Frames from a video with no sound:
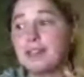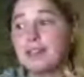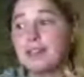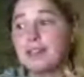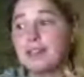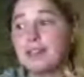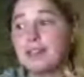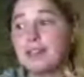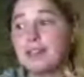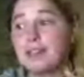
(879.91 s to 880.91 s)
is when
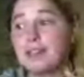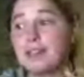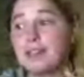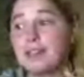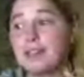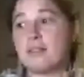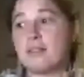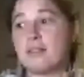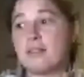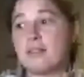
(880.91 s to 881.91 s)
we're
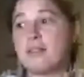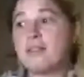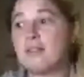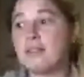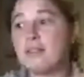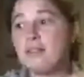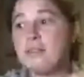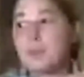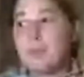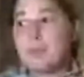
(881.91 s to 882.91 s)
making our
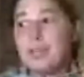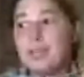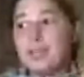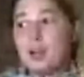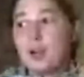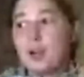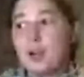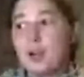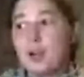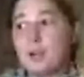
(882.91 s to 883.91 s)
big picture
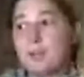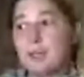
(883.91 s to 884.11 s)
goals,